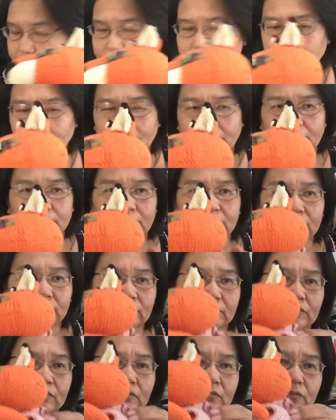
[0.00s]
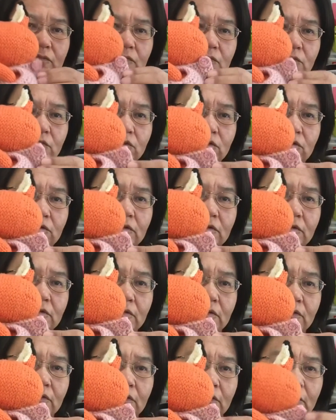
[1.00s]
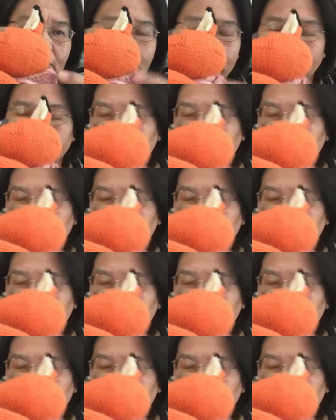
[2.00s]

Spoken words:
the shirt itself.